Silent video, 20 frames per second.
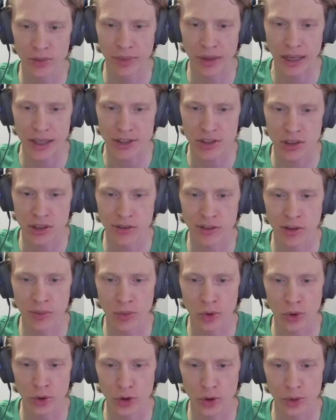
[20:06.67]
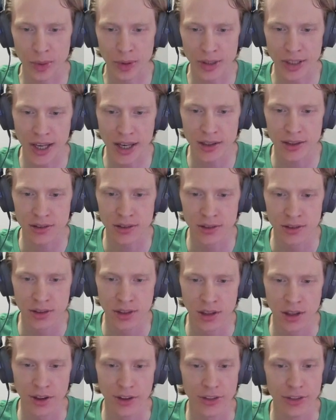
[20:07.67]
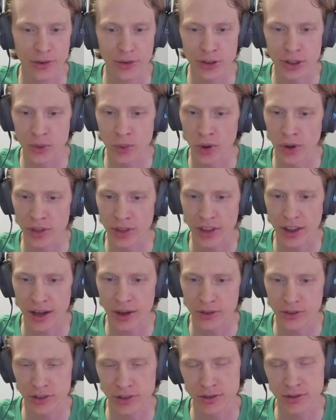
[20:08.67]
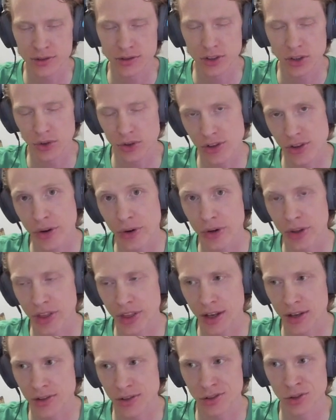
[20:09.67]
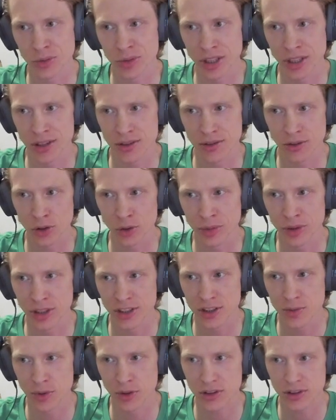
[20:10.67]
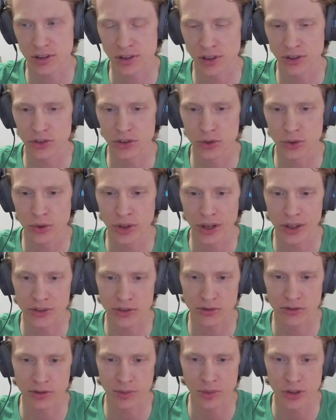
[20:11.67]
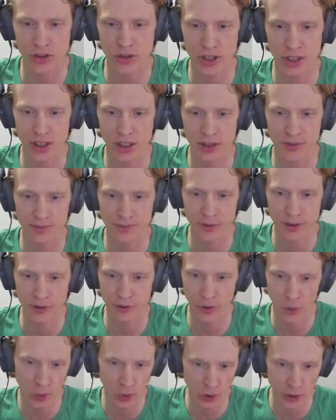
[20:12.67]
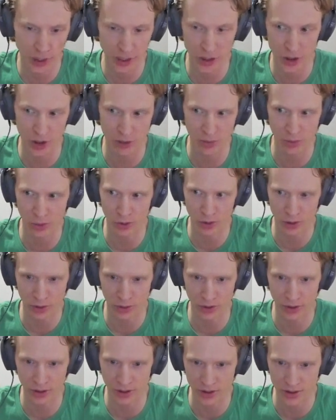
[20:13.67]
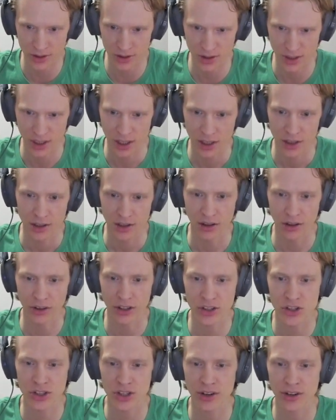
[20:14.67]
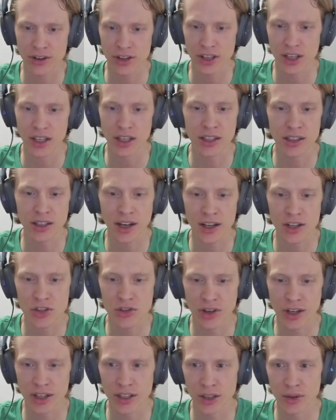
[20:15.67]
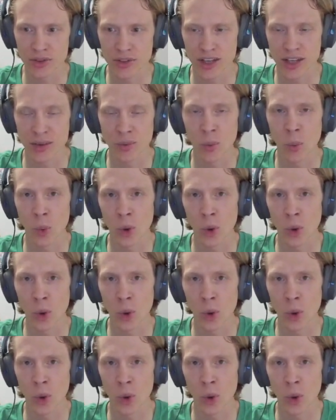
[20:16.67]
Master of the Mhoire Oubliette. 31,000, so it's 30,000 luminance plus another 2,000 from the trinket, 4 ancient Mhoire coins, a legendary key, 9 trade notes, and